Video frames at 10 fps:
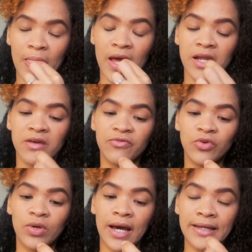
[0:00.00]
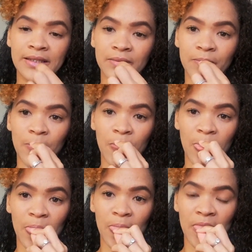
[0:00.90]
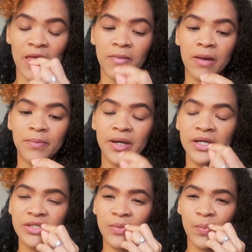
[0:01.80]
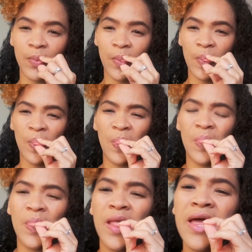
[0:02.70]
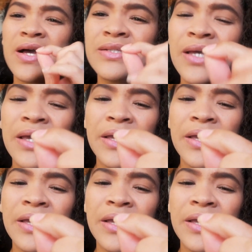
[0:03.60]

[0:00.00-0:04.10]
and if you liked my page, if